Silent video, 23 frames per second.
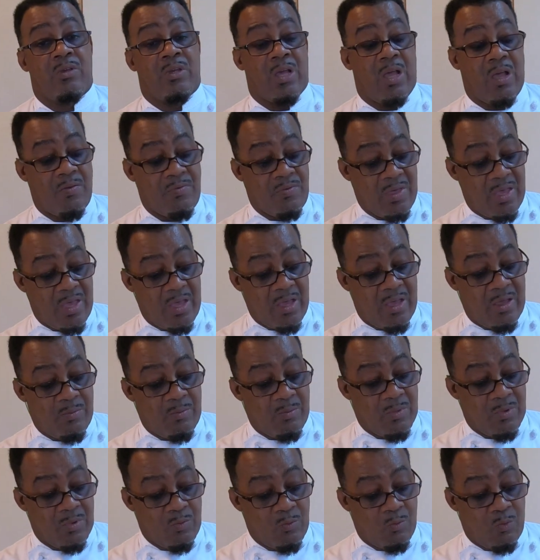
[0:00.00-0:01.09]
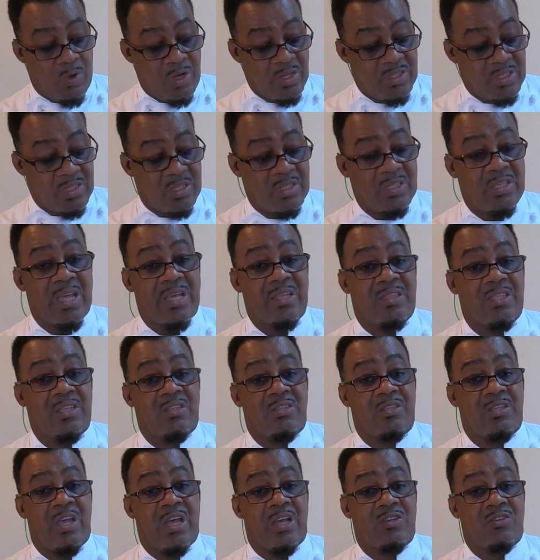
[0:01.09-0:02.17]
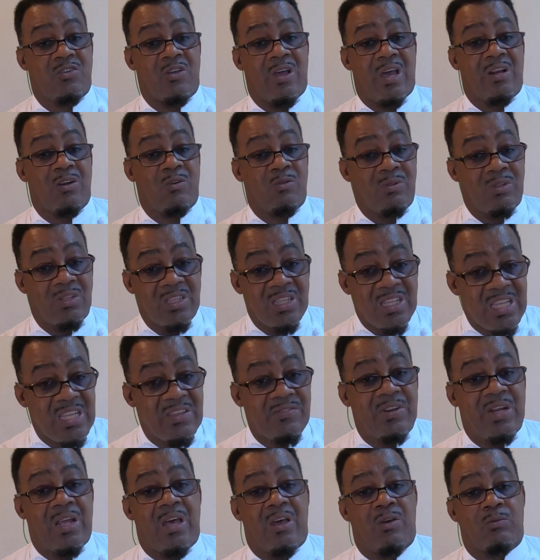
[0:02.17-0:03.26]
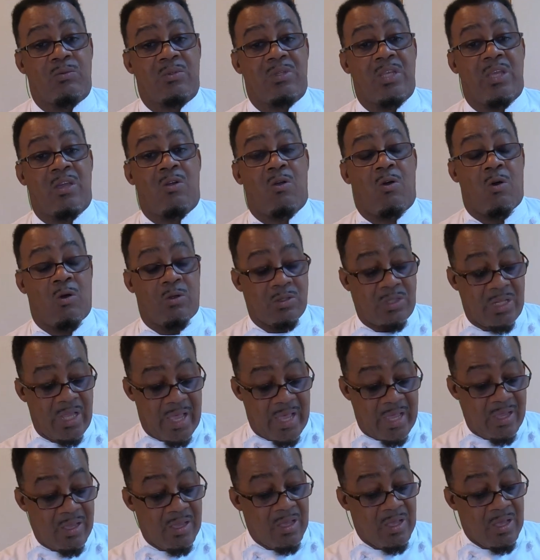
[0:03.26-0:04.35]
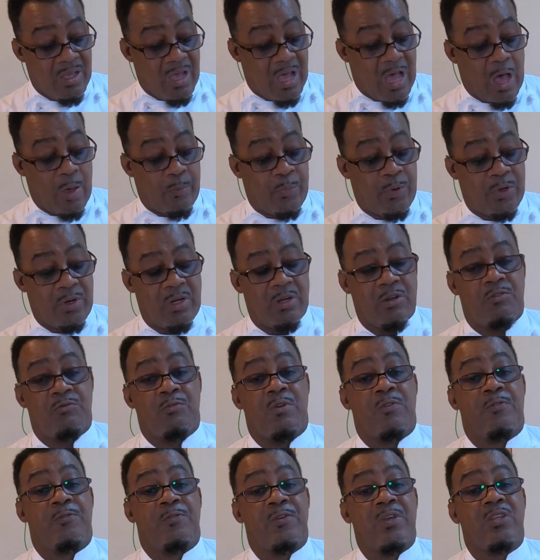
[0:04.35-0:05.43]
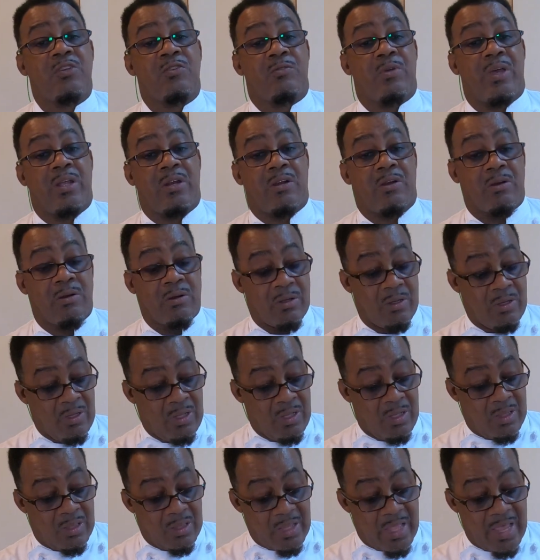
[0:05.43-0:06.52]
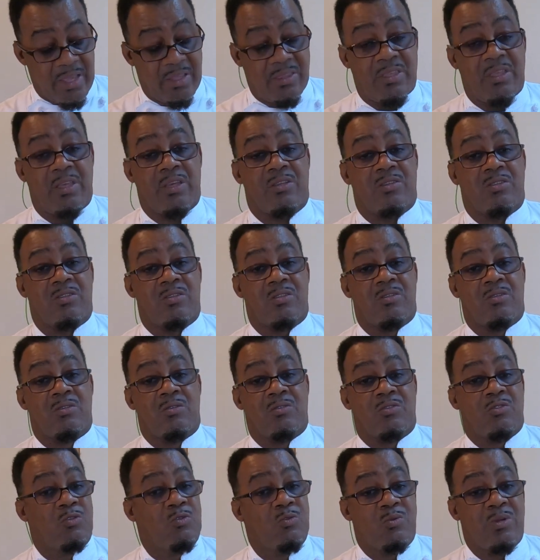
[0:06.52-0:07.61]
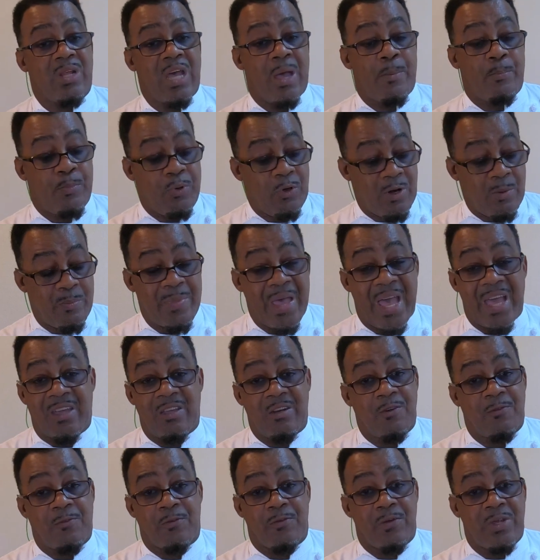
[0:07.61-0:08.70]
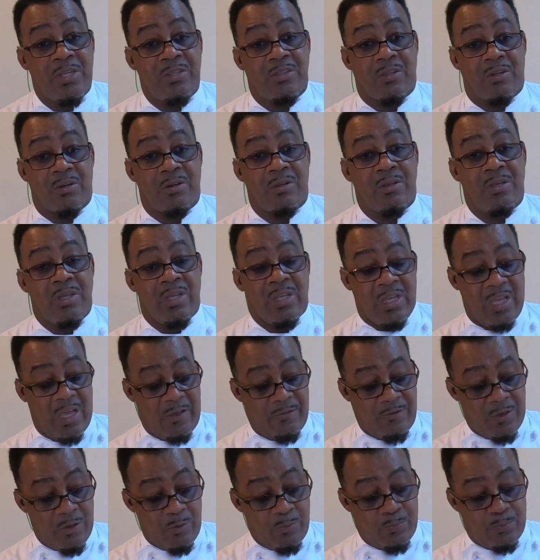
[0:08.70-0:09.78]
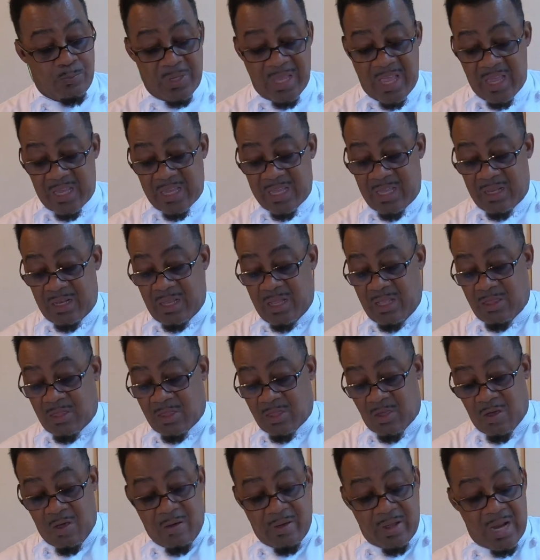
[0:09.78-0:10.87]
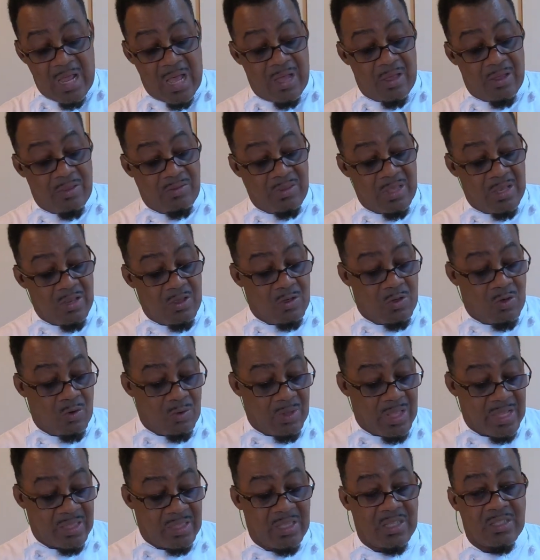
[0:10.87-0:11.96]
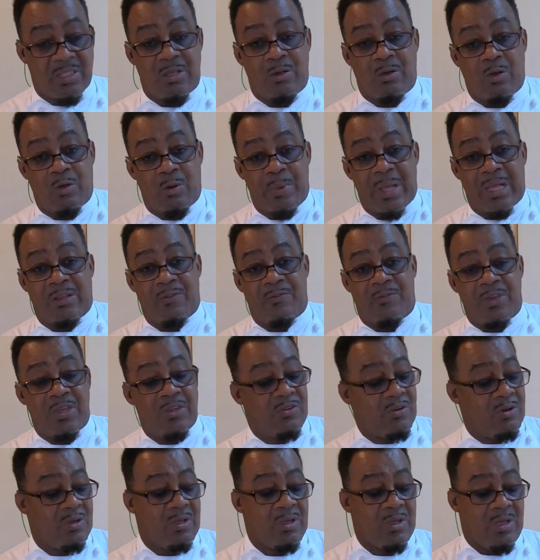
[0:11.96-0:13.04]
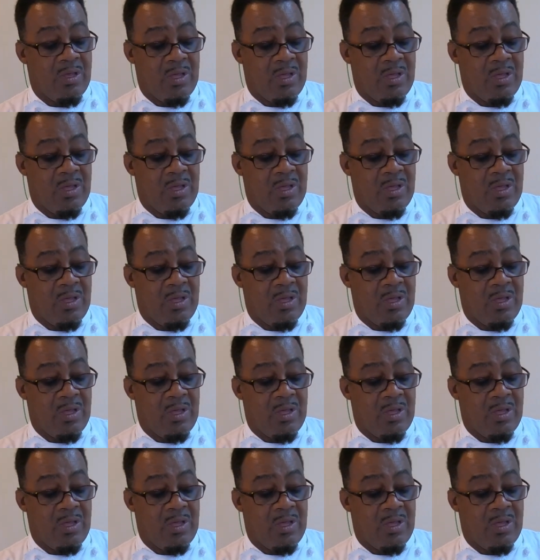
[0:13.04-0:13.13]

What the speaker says: And then once it's like this texture, I don't leave it out there all day. I'll put it in the refrigerator like this. Do not put it back in the freezer. If you take it and thaw it out and then you go like this and go back in the freezer,